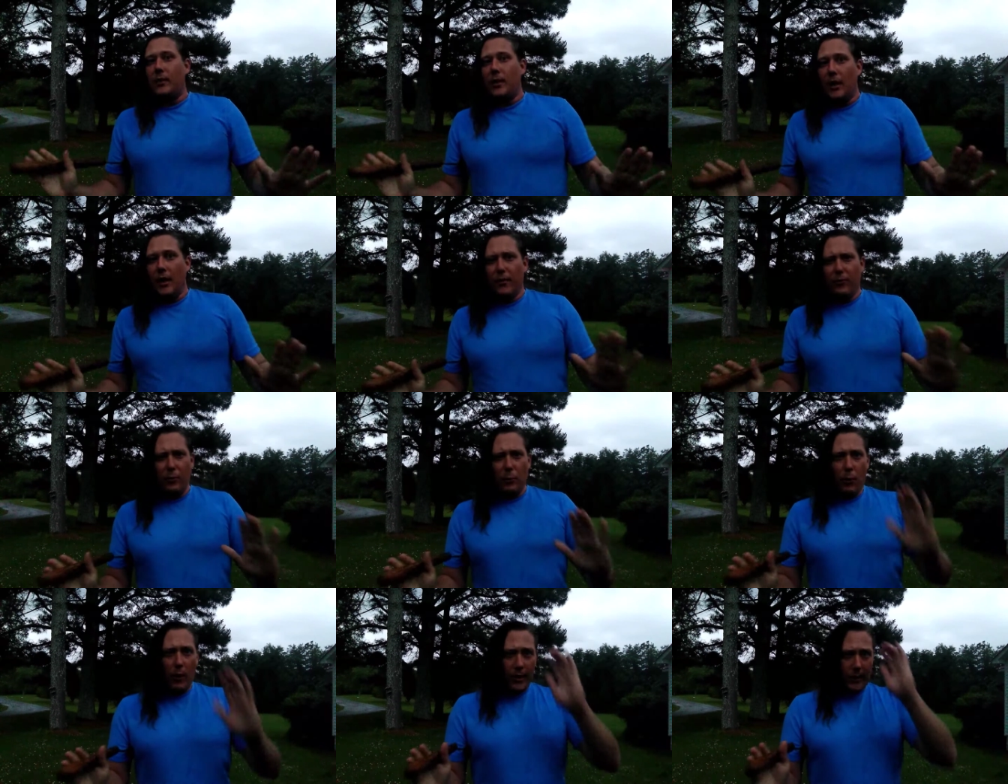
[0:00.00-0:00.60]

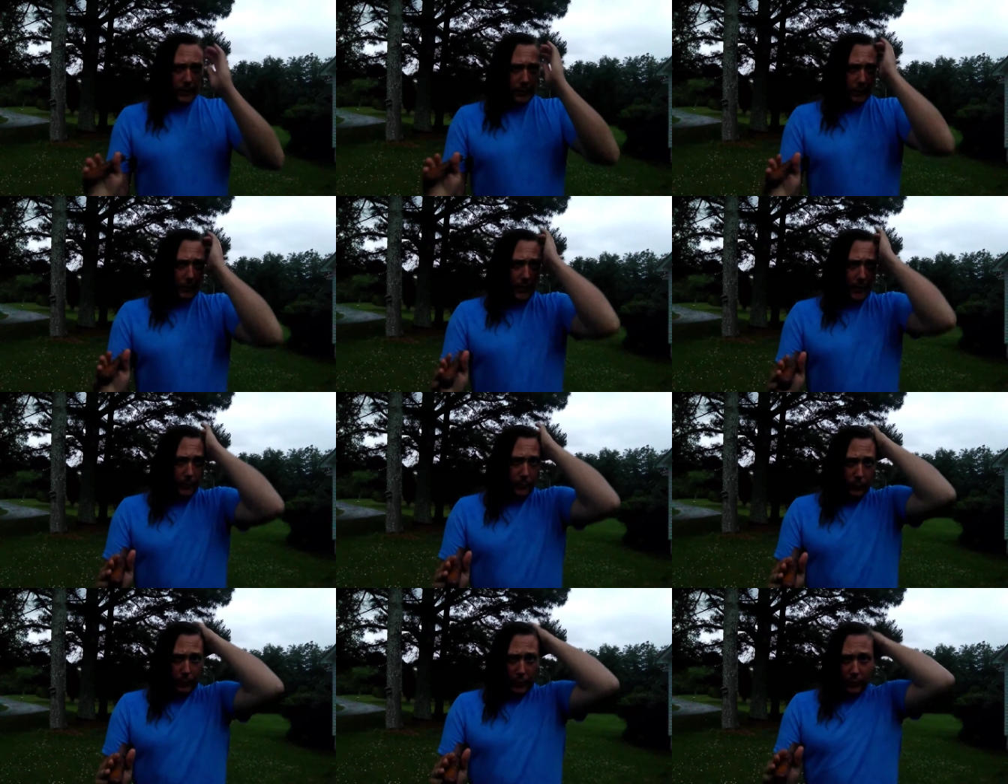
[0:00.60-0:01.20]
If you want
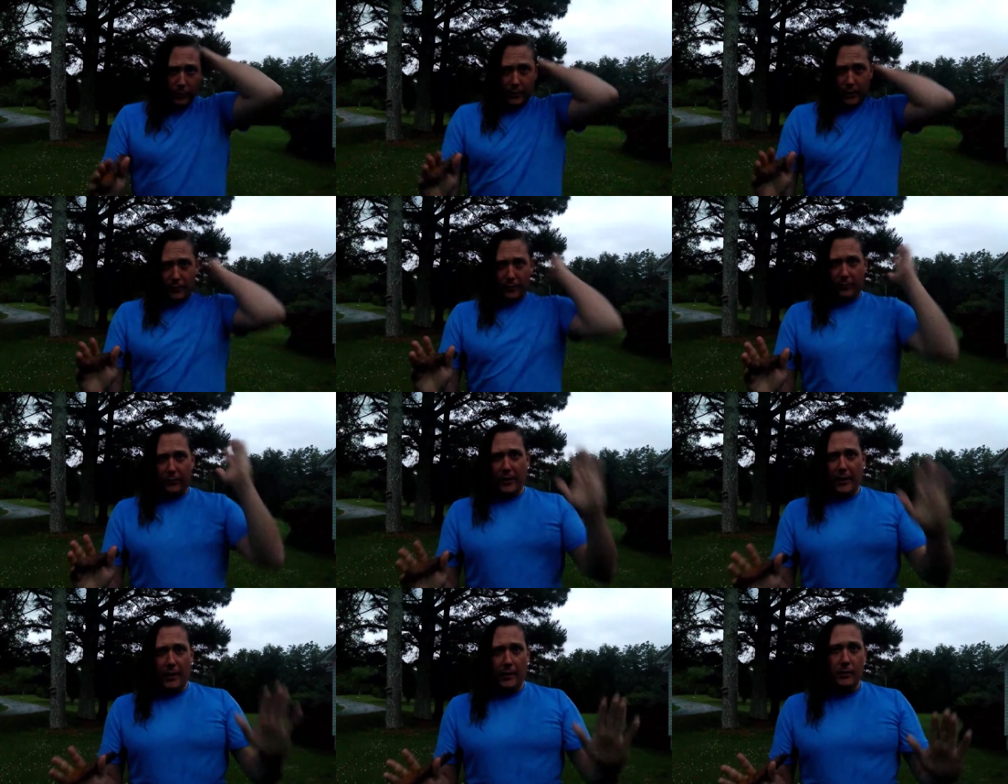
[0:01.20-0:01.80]
like real
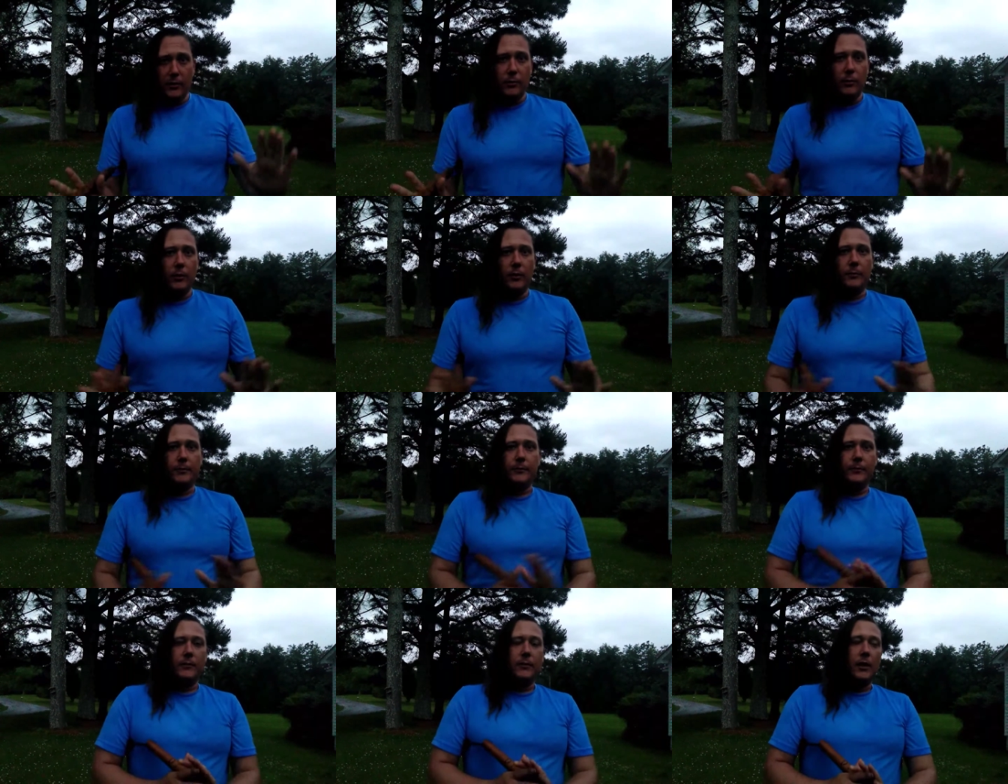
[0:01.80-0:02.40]

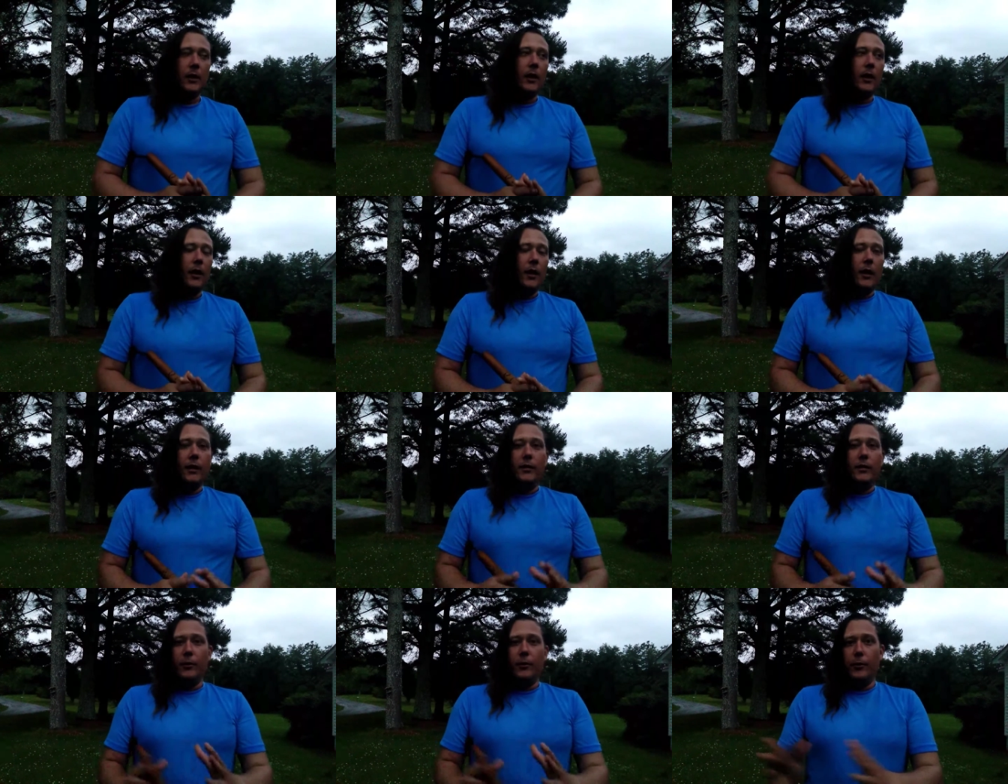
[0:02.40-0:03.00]

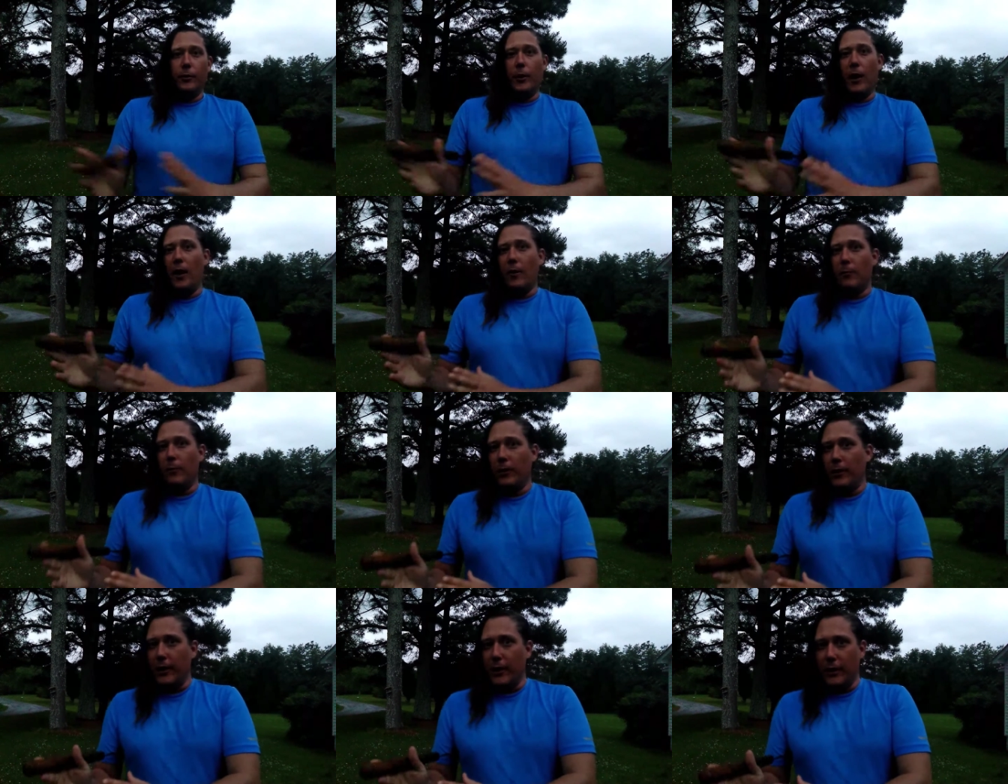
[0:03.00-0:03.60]
self-defense, you're not
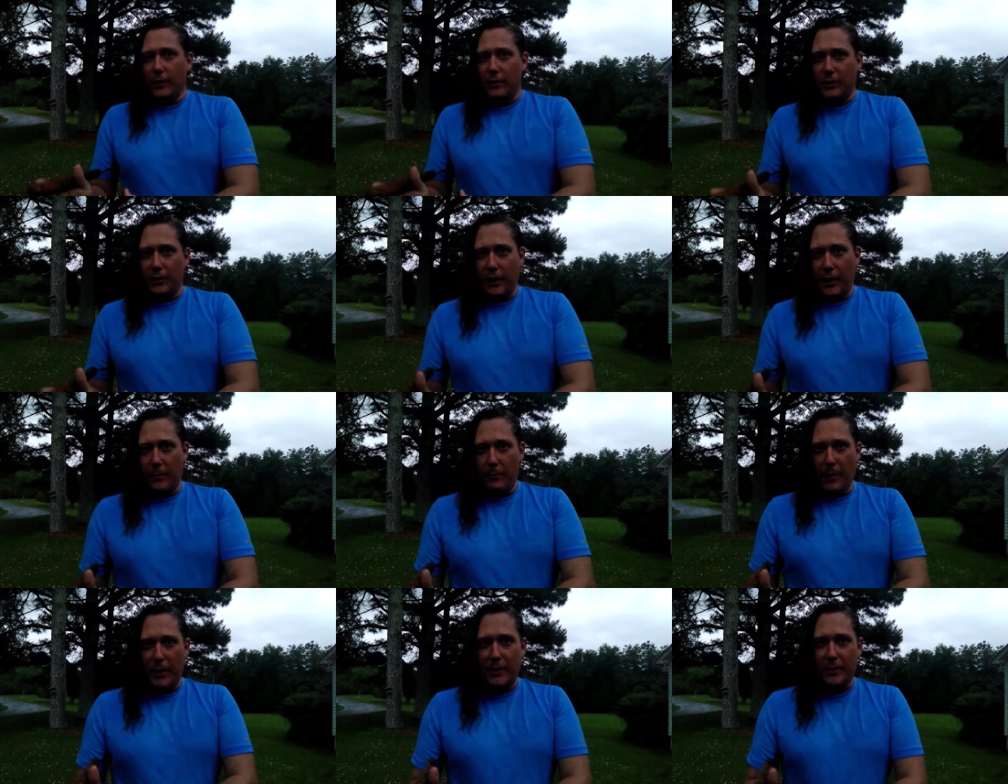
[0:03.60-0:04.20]
really going to see
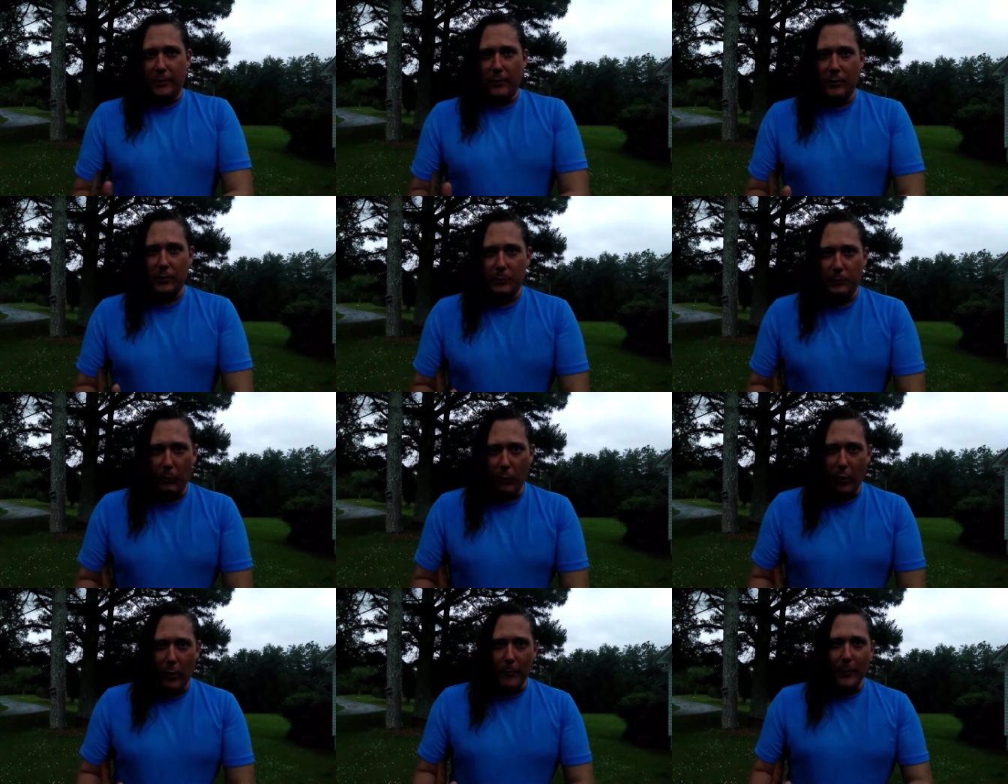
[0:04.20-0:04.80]
it much in the
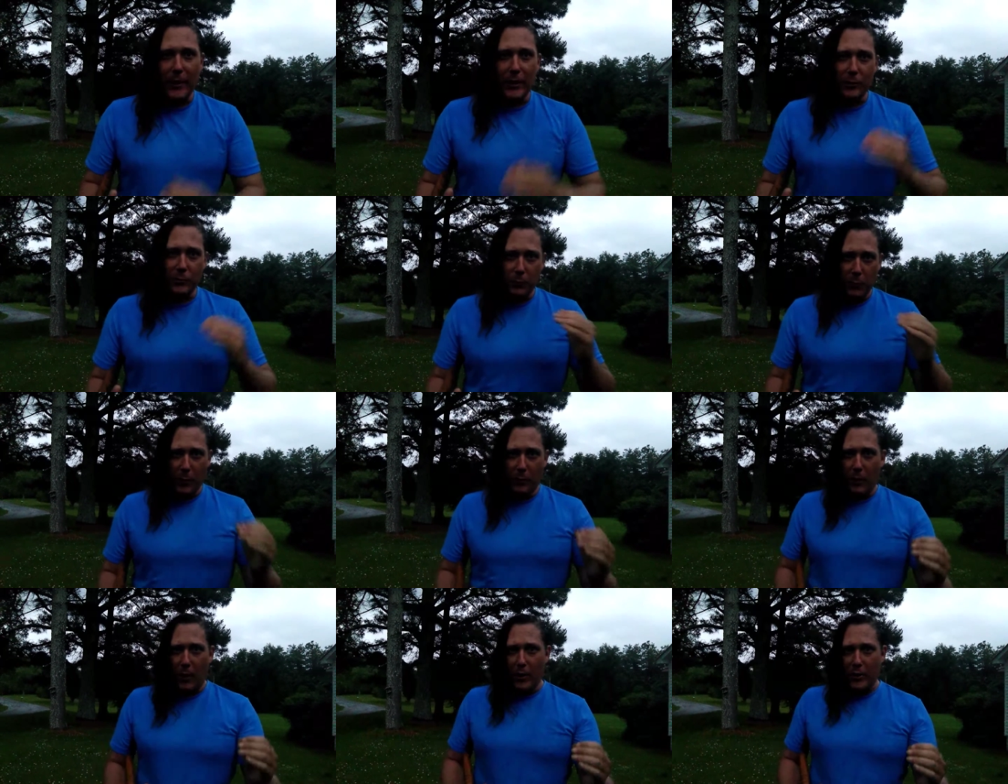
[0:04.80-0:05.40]
sport, because
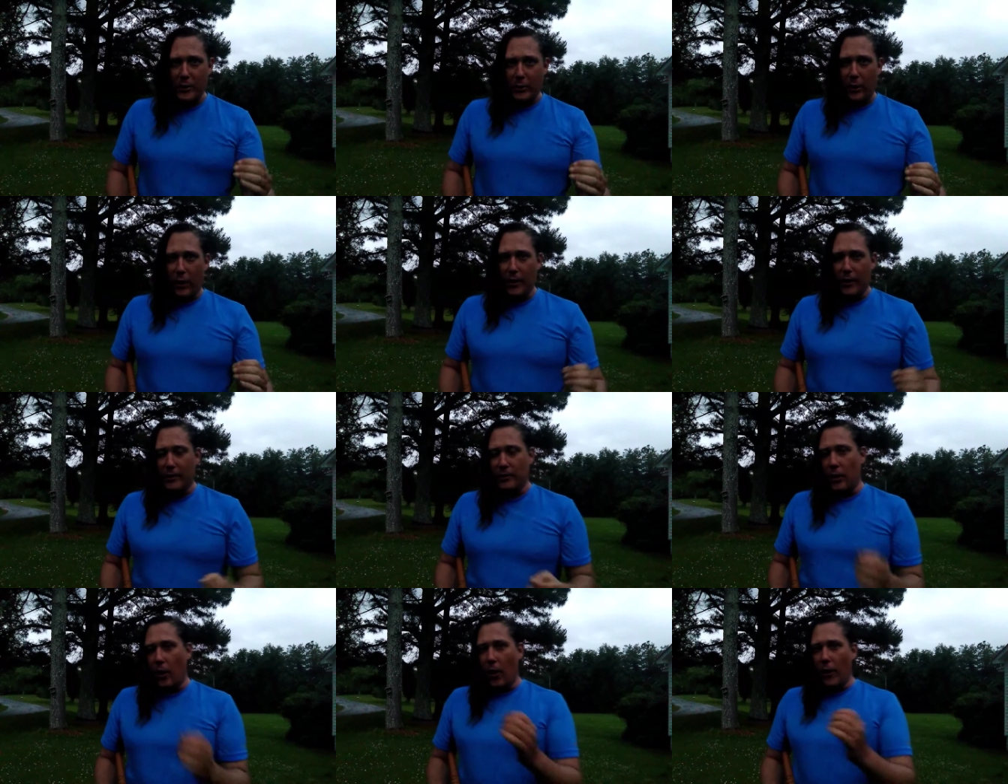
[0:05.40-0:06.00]
real martial
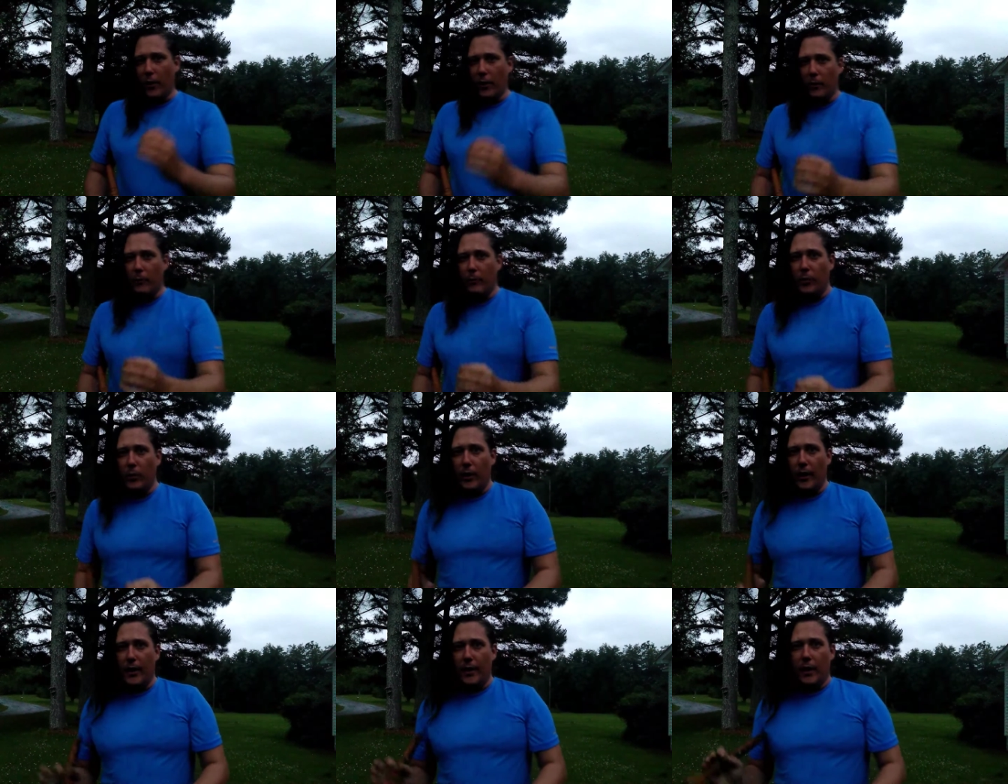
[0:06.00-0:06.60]
artists aren't going to
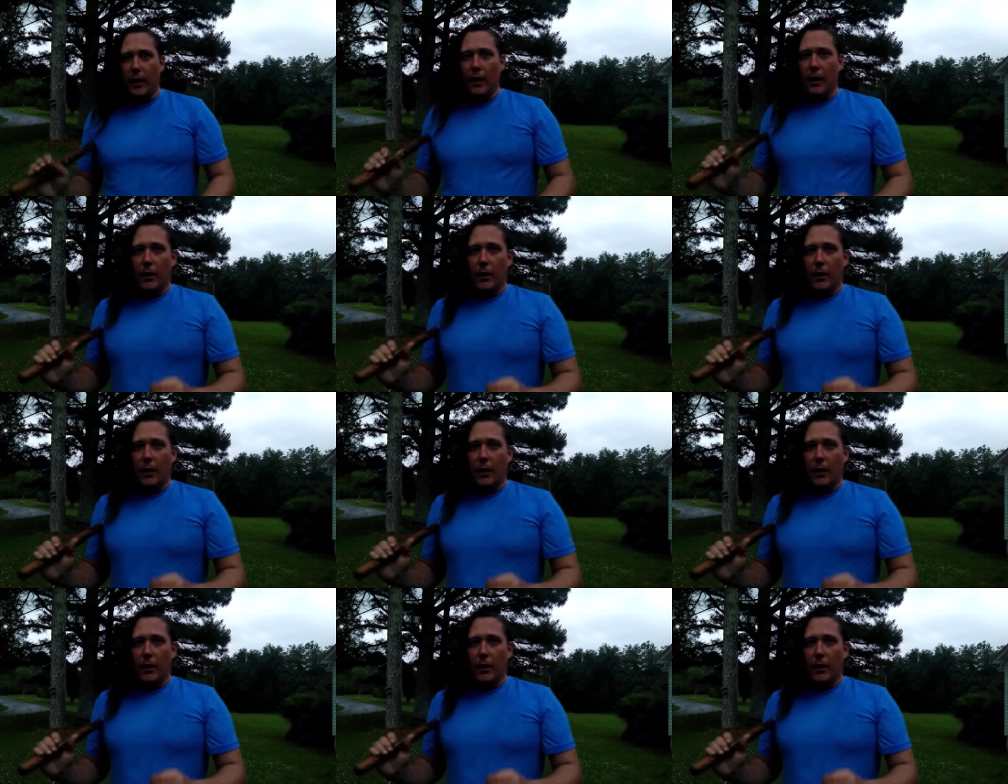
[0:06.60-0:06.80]
put,